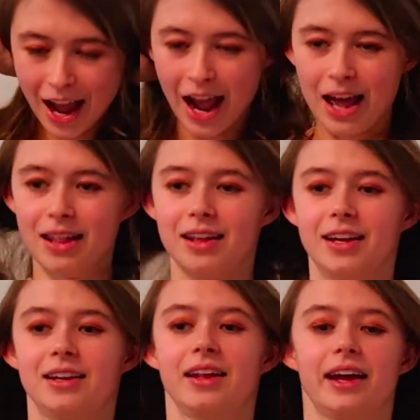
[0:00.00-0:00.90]
And
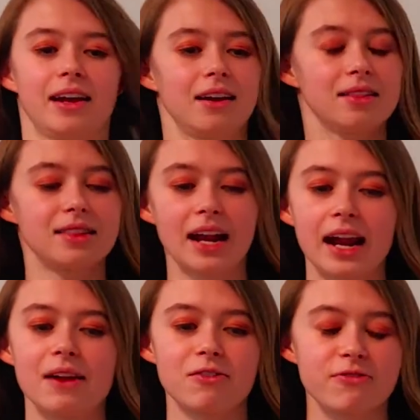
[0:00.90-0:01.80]
then like, then I
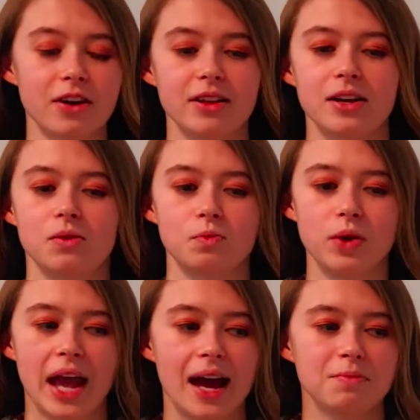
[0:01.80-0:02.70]
never felt like
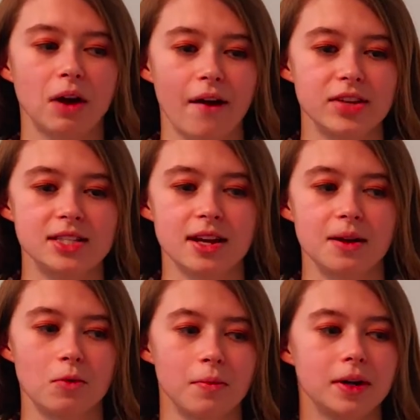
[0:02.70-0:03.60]
we had privacy
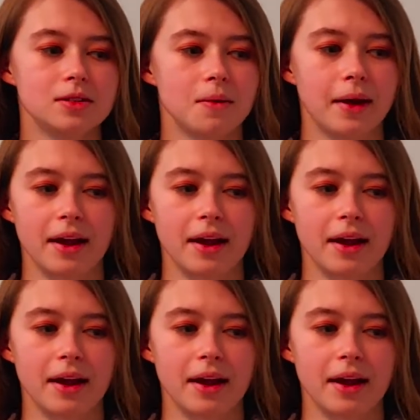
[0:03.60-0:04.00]
anymore because I'm like,